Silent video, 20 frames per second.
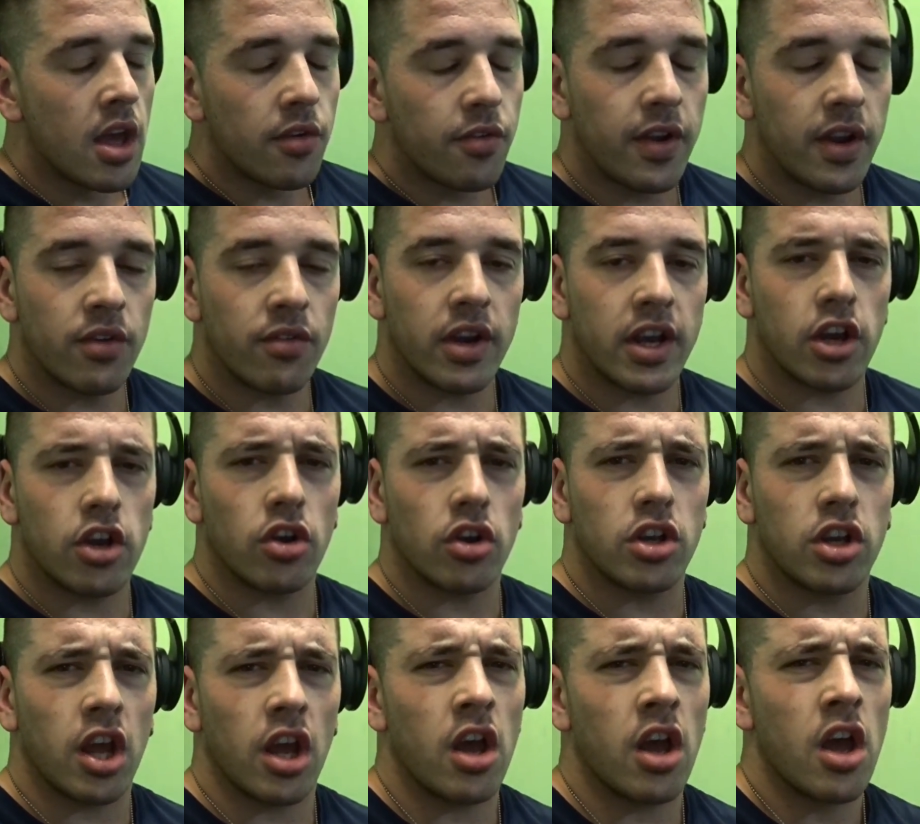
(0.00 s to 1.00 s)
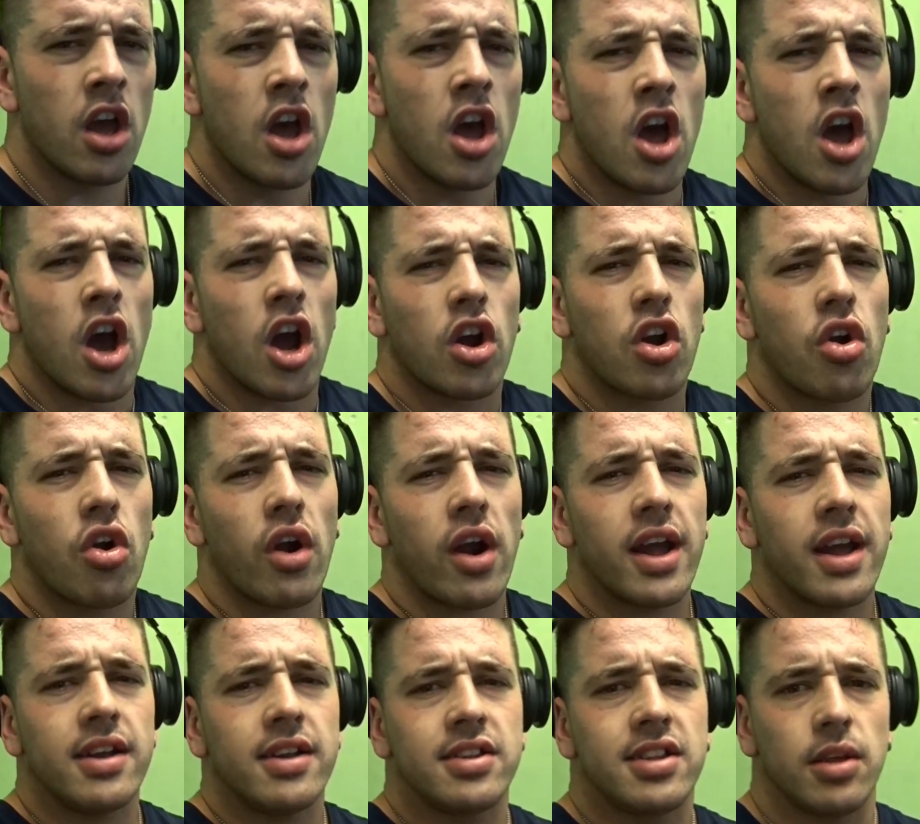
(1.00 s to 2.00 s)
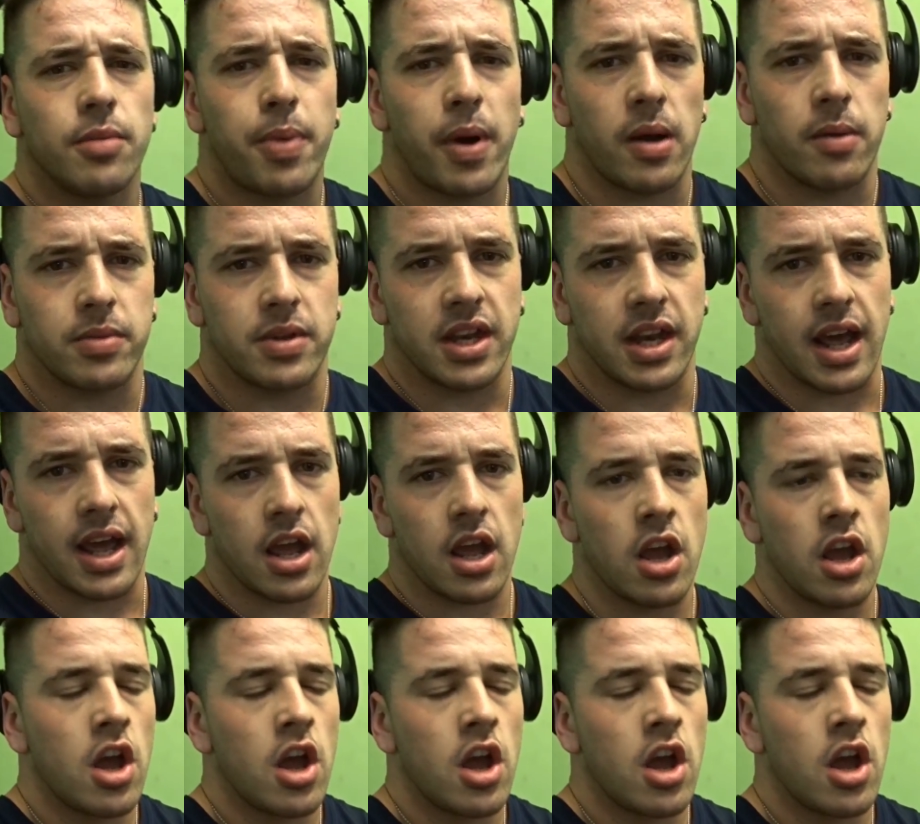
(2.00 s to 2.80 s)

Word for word: Feeling really good. A crazy pump today.